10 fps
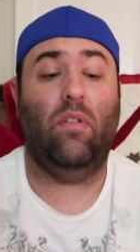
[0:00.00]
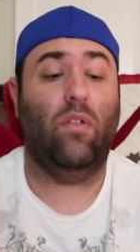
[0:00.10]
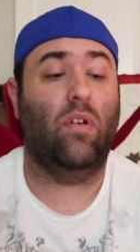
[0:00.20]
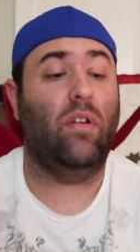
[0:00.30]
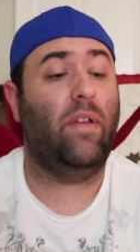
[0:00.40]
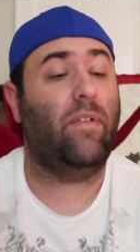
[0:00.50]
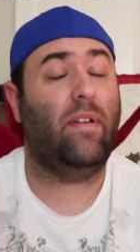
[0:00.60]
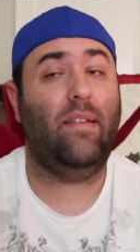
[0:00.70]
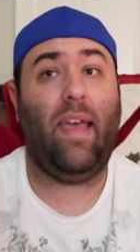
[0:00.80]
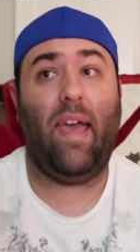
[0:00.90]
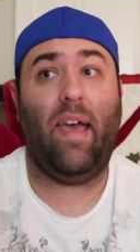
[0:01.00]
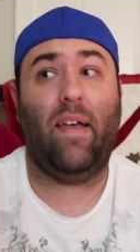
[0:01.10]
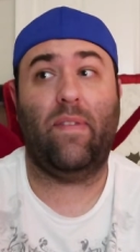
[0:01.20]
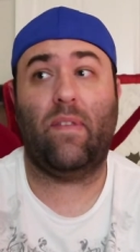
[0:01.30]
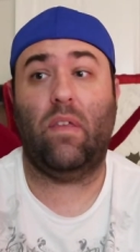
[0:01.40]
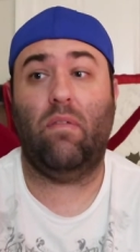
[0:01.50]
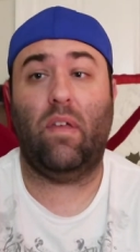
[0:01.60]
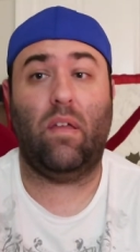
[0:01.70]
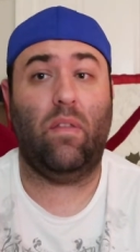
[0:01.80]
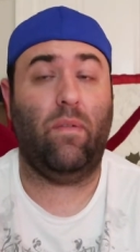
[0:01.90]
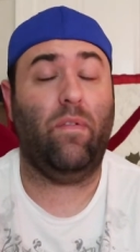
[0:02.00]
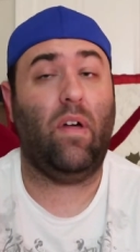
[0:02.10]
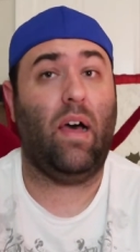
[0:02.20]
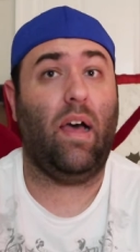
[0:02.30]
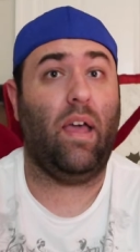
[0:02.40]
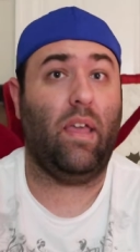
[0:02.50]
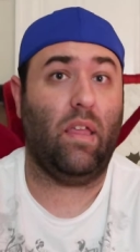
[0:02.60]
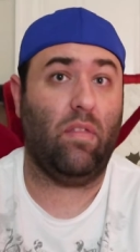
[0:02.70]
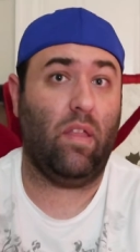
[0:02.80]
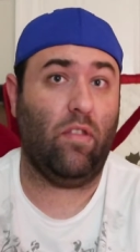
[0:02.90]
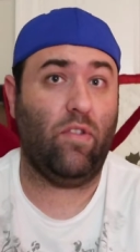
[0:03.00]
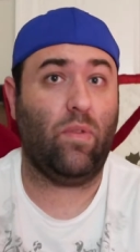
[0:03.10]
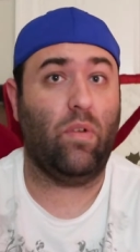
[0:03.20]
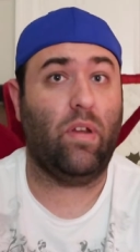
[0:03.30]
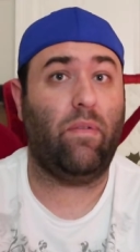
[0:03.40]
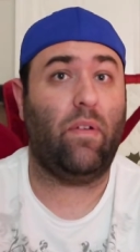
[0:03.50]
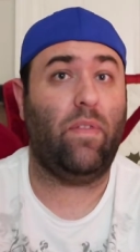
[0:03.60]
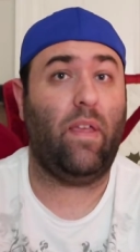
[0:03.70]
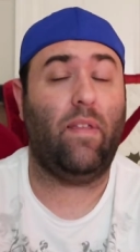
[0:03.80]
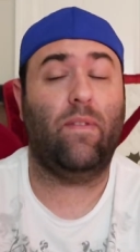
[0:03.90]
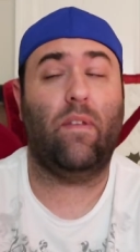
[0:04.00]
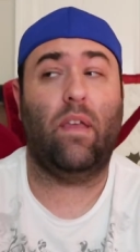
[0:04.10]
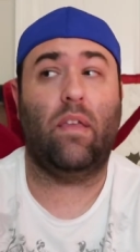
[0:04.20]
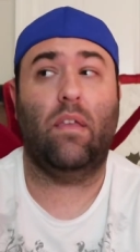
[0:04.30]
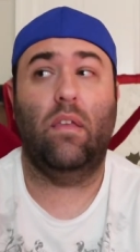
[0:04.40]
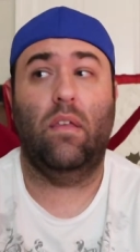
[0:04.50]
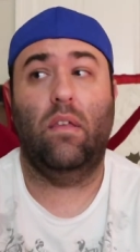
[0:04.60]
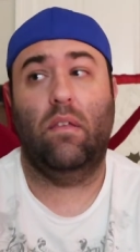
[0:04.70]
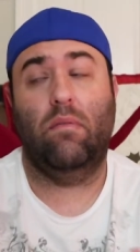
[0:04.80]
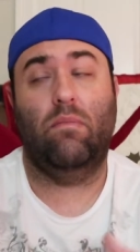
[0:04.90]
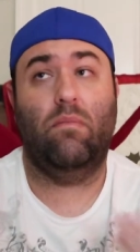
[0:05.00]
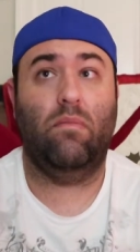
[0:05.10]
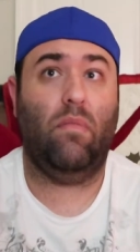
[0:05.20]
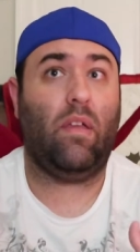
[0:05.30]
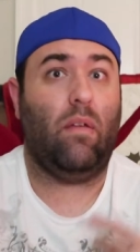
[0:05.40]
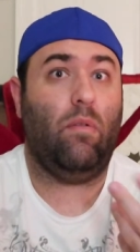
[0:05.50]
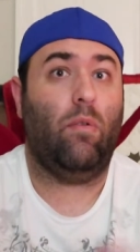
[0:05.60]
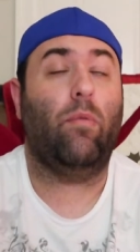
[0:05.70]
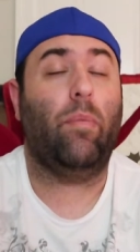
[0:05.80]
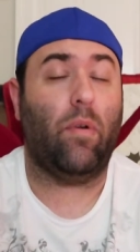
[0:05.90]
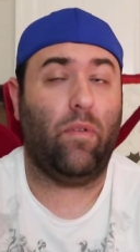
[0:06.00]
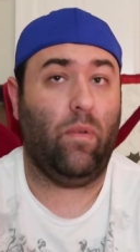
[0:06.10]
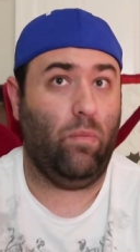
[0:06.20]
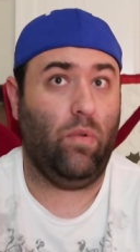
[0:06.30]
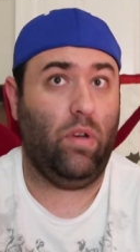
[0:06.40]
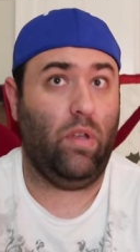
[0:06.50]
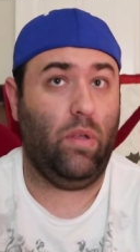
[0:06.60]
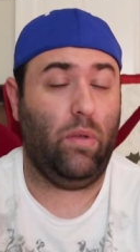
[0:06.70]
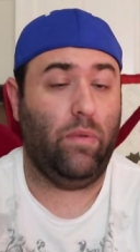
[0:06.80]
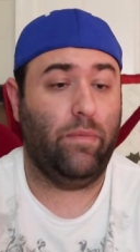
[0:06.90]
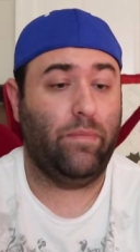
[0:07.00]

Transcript: learn different tasks, like on the fly, and like just learn different things like like a normal person would do.